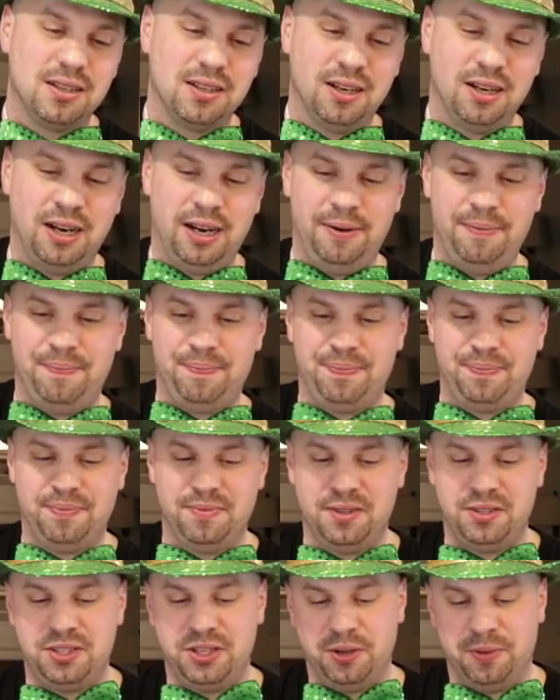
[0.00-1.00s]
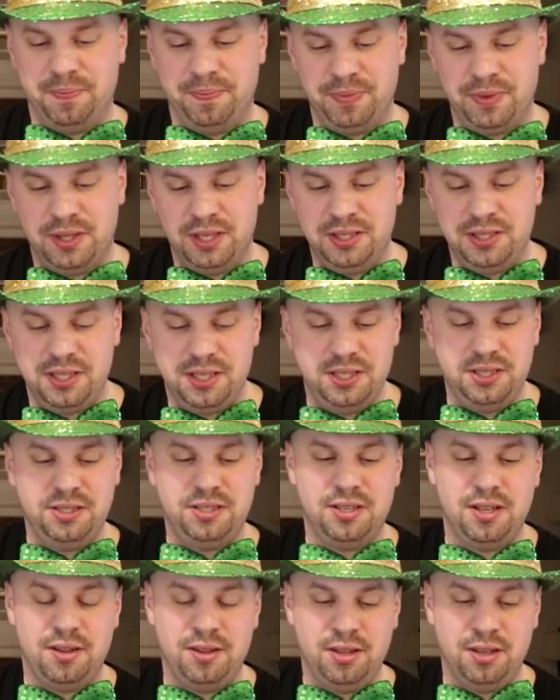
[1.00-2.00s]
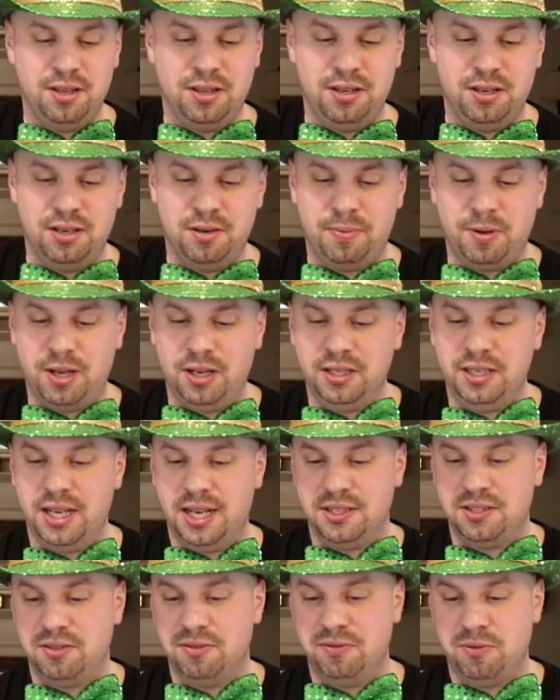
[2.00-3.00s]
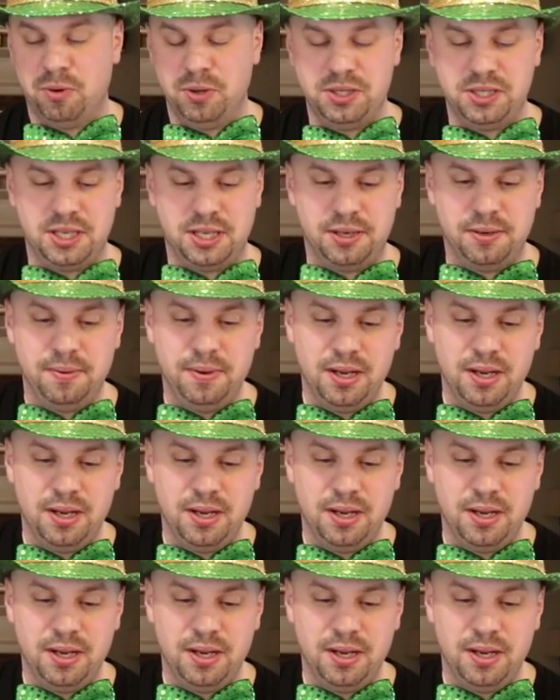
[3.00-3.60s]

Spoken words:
All right. So this is the Napog Castle 14.